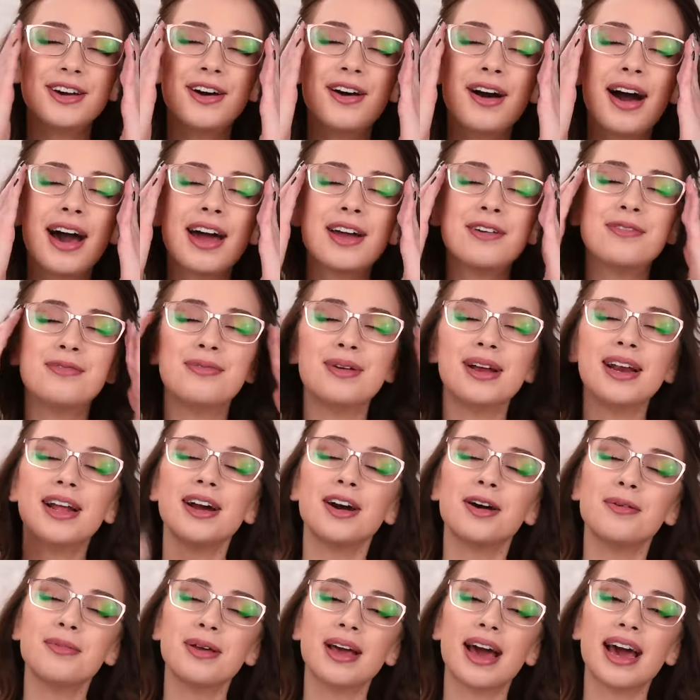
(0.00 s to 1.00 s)
So I really
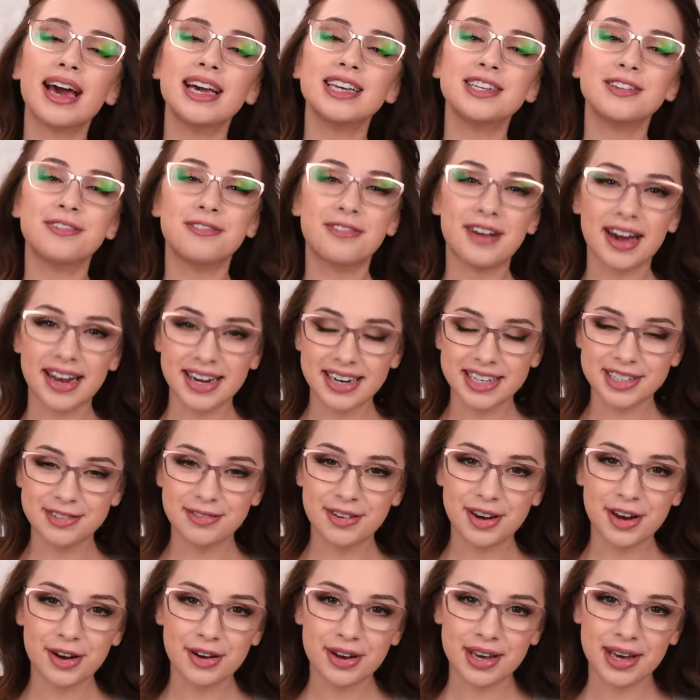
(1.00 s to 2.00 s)
hope you guys find this
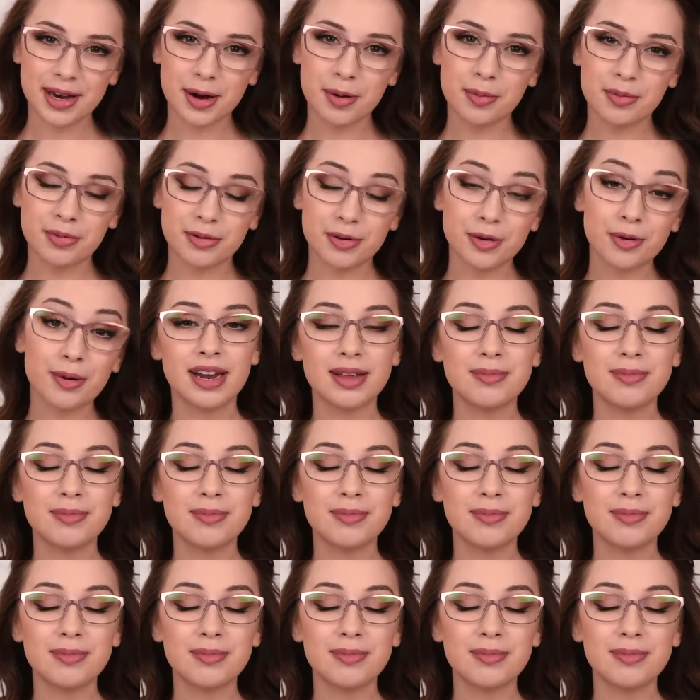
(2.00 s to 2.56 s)
video helpful.